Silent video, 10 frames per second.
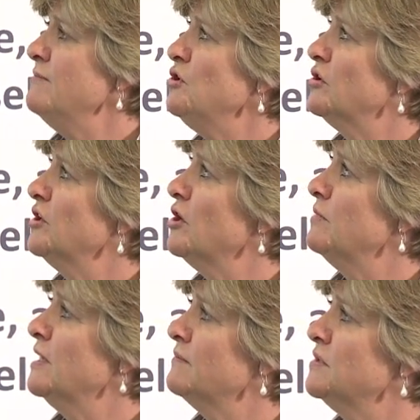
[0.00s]
you can
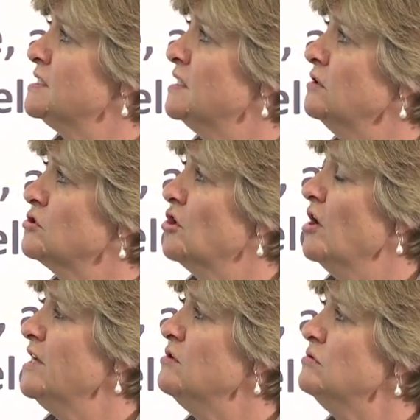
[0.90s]
open up this little
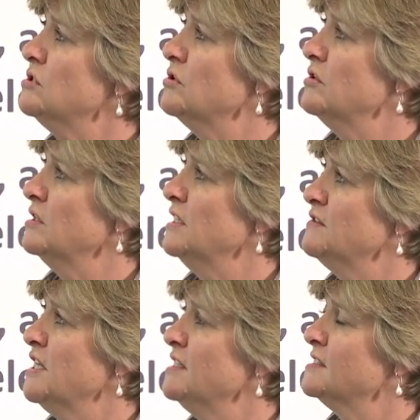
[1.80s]
triangle to the
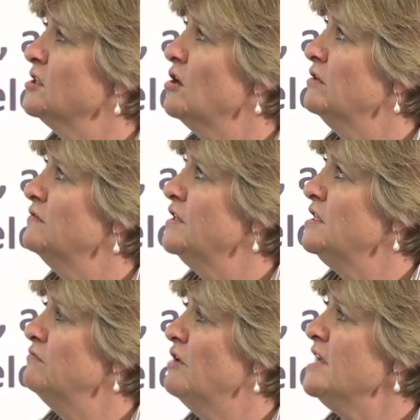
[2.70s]
left-hand side of
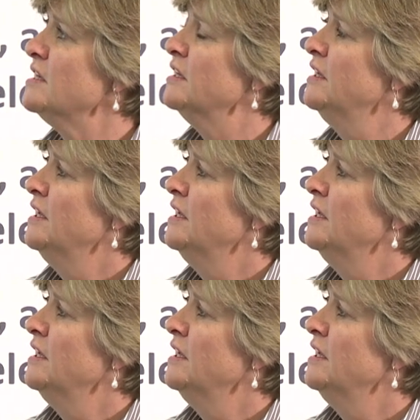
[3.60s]
the rank,